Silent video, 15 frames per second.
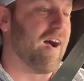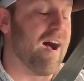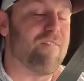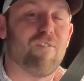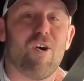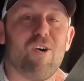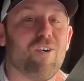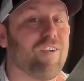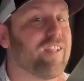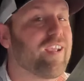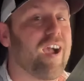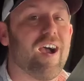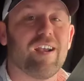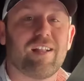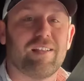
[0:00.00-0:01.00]
I've already
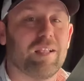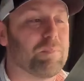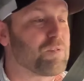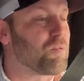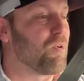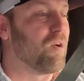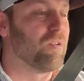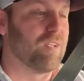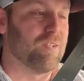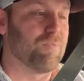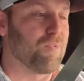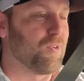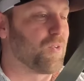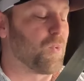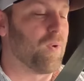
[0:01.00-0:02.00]
got clips rolling
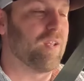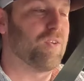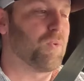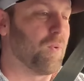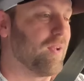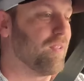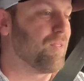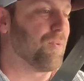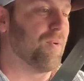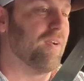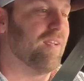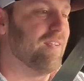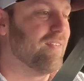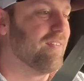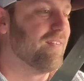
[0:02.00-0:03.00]
for 2023. I
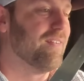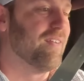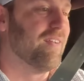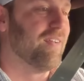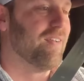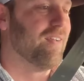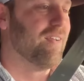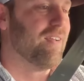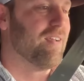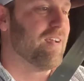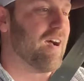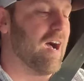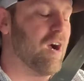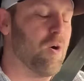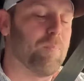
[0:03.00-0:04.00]

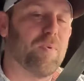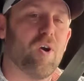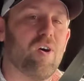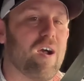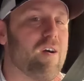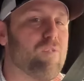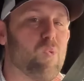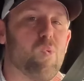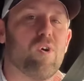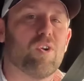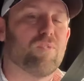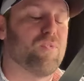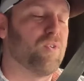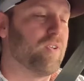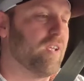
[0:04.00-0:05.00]
hope you all have a
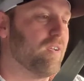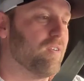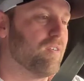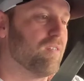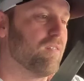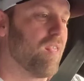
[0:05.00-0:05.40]
wonderful year